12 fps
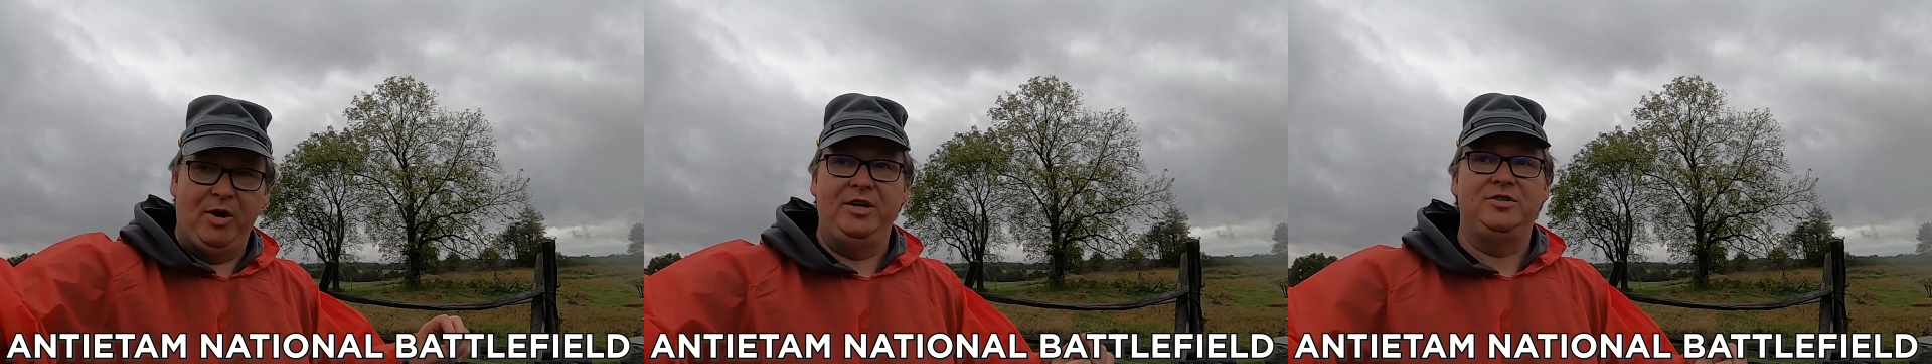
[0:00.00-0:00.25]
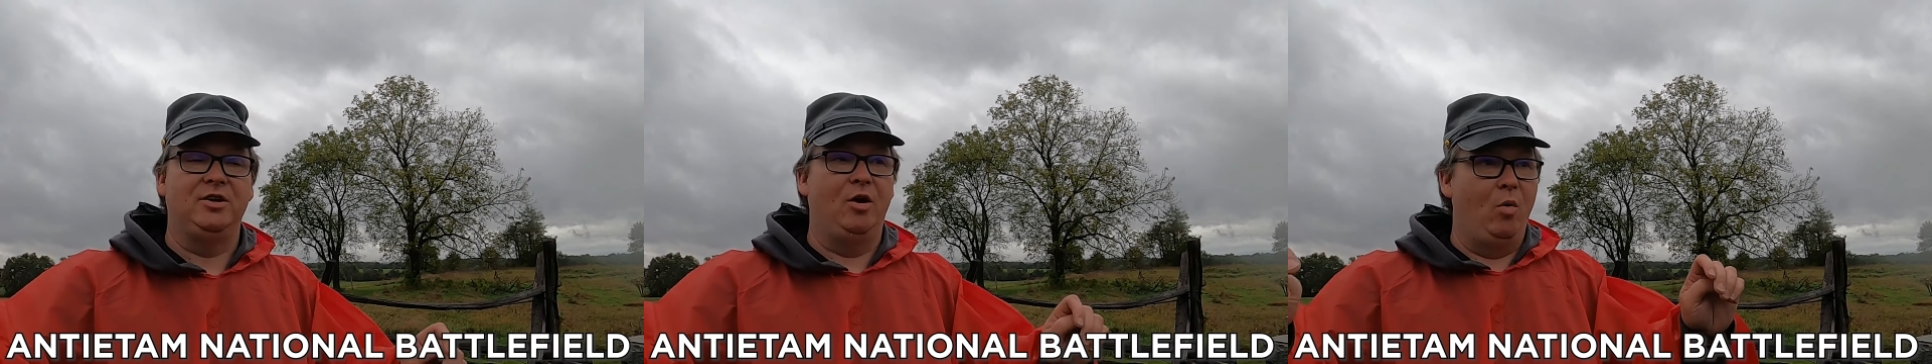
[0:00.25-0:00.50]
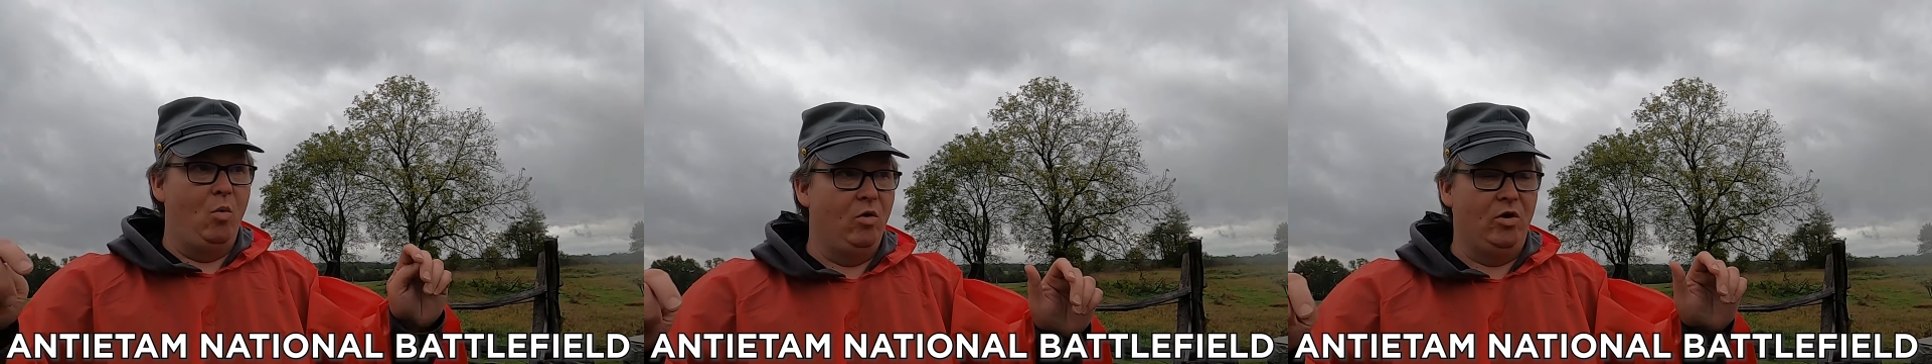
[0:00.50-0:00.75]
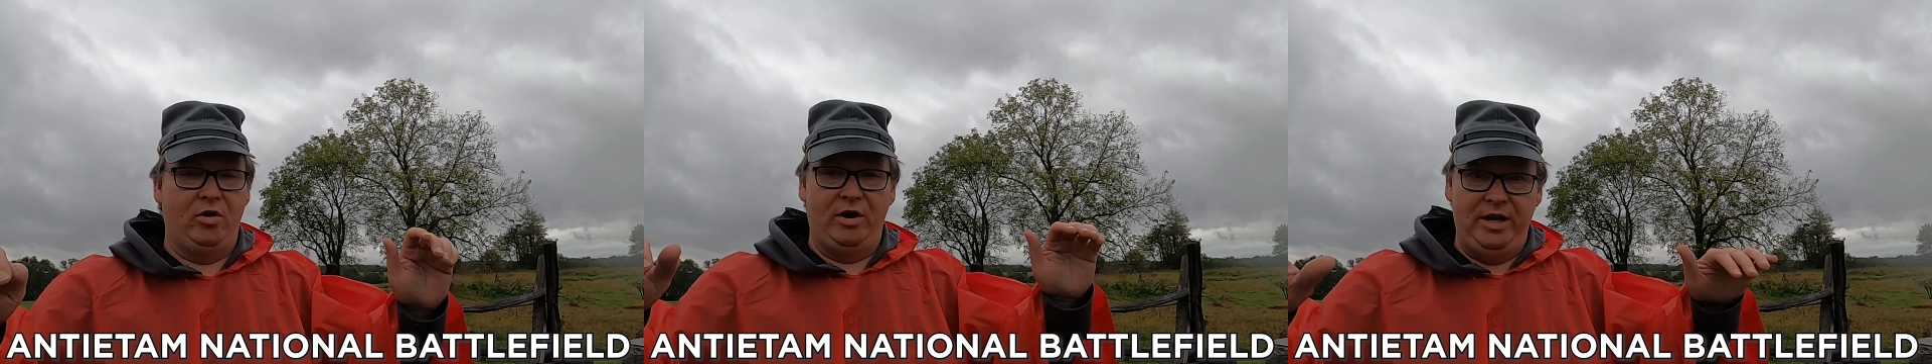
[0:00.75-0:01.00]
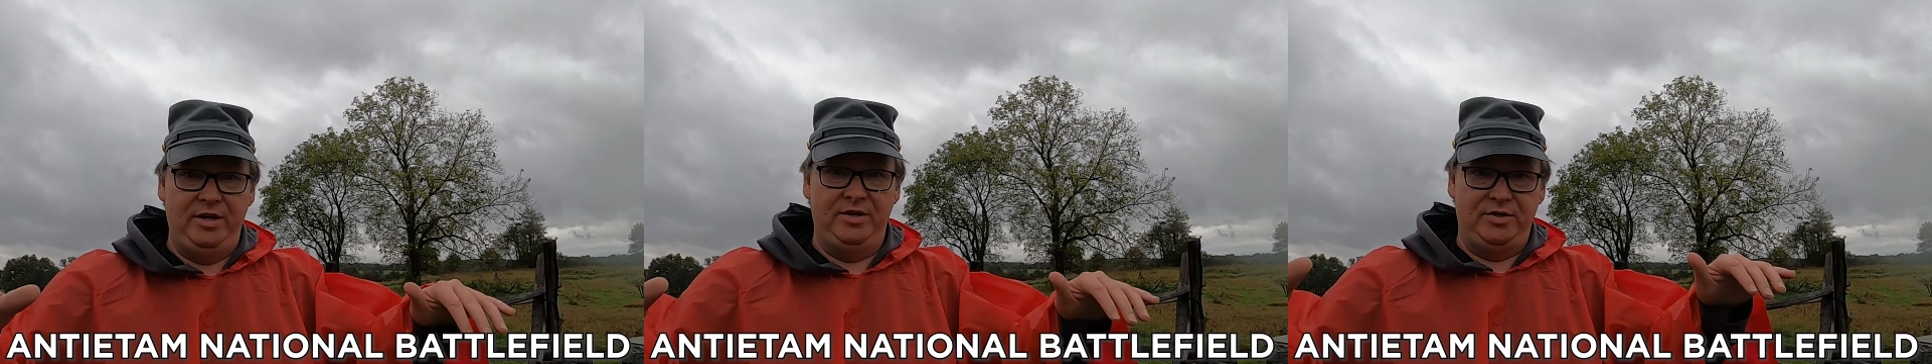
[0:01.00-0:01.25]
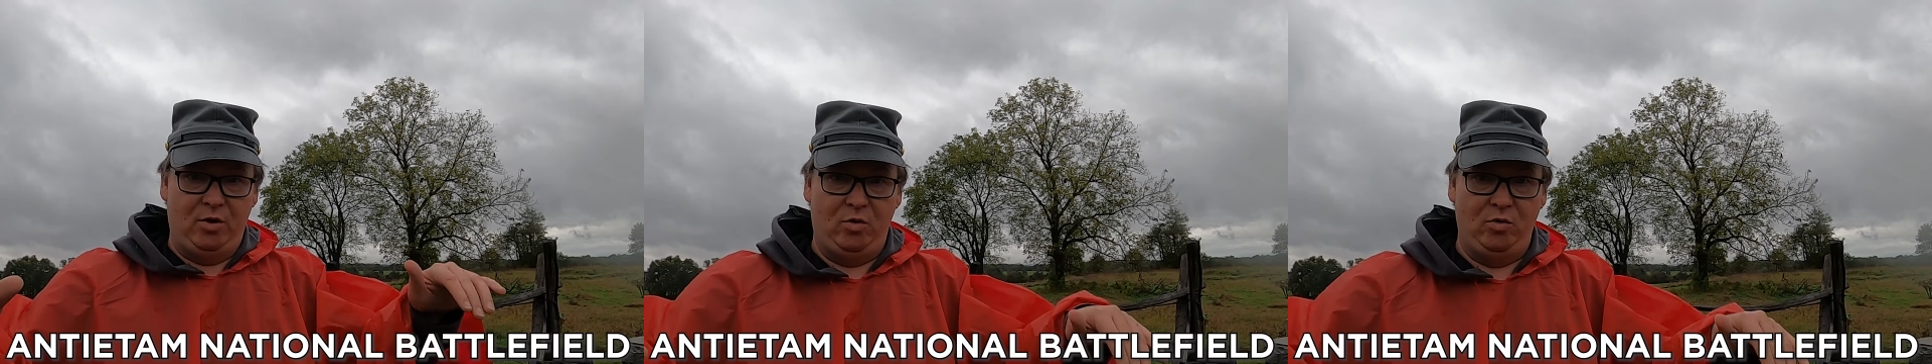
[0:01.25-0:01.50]
he's going to order
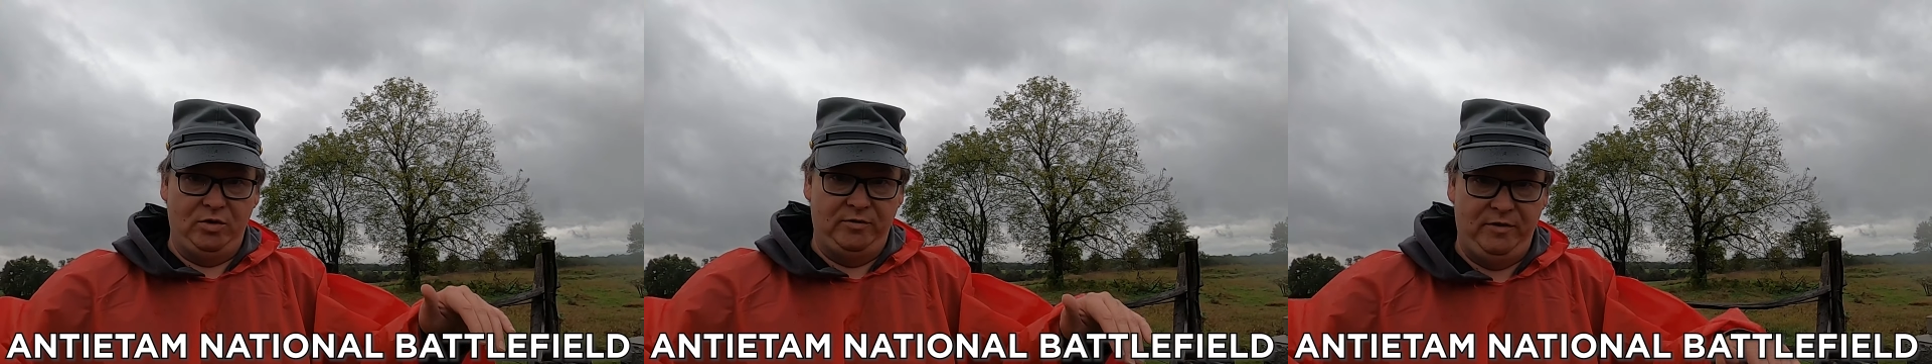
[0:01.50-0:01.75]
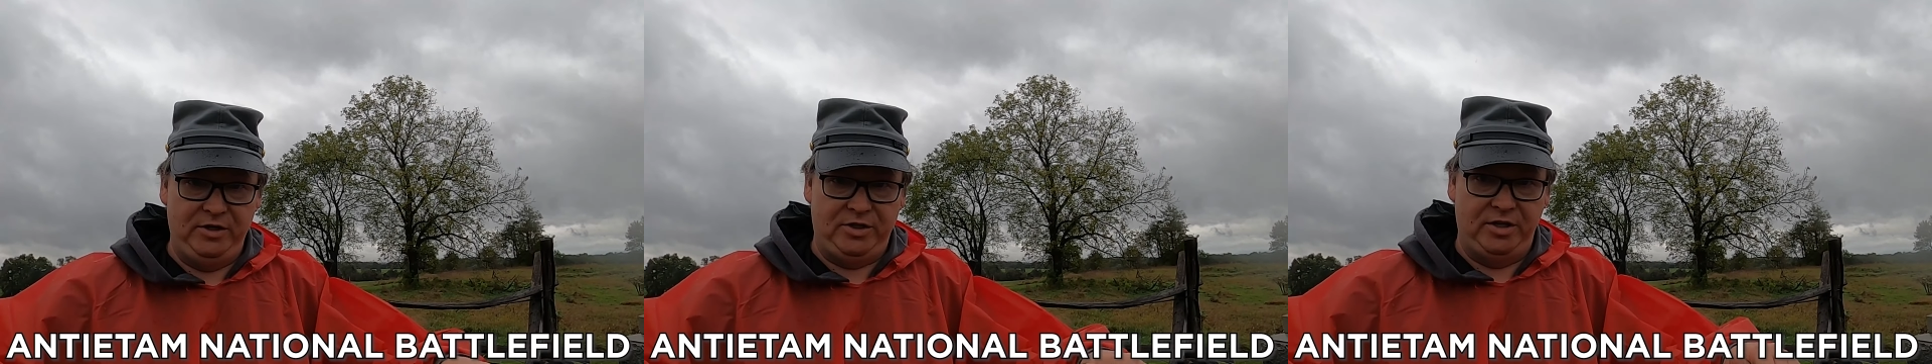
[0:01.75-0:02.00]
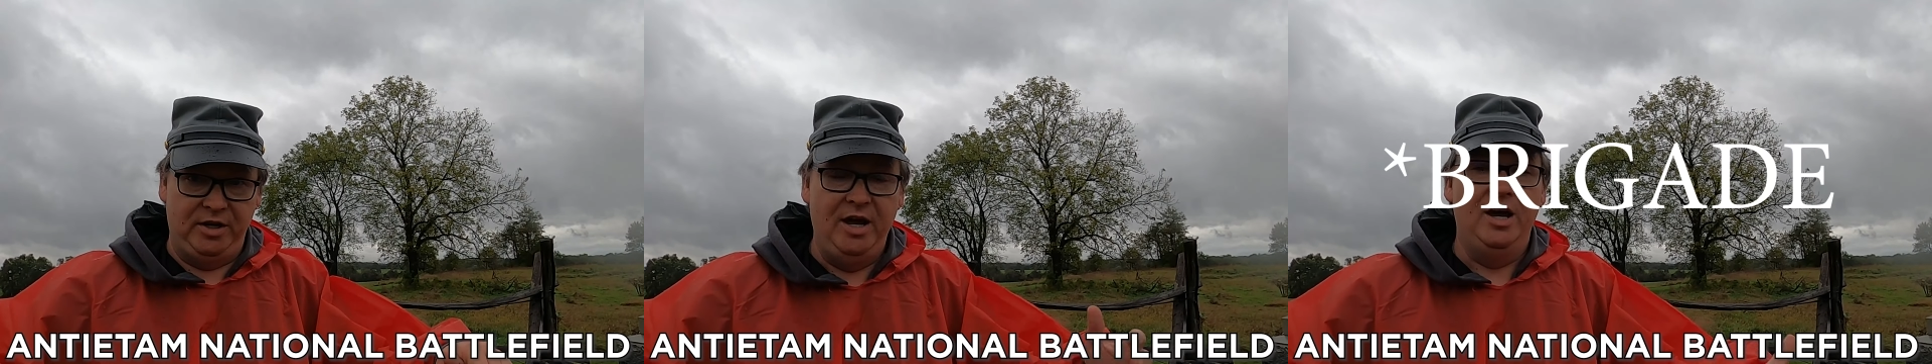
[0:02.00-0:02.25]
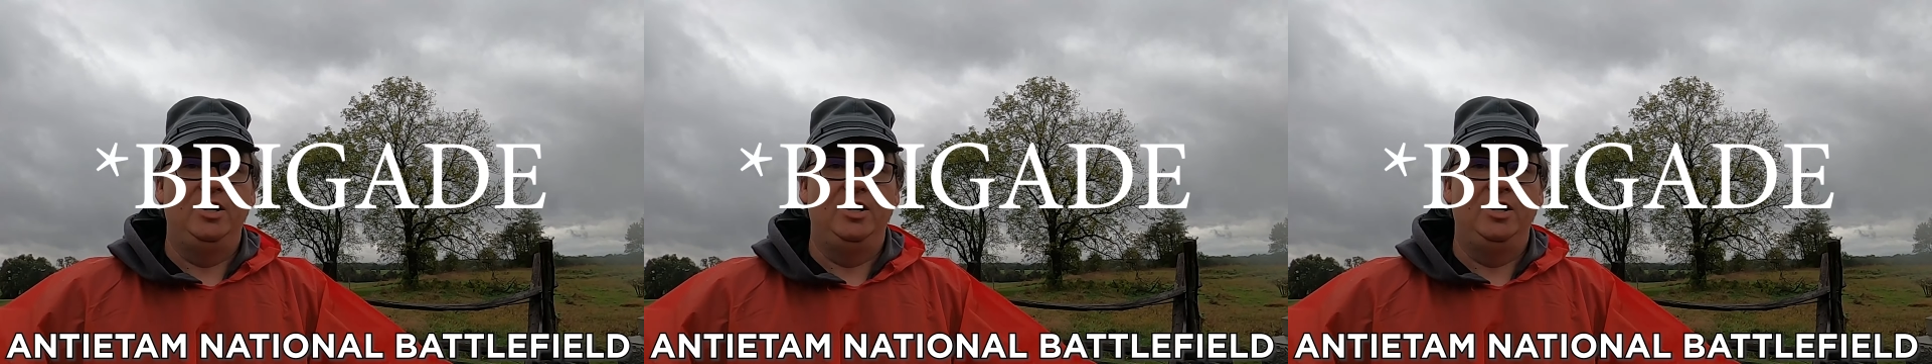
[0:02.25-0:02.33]
his whole division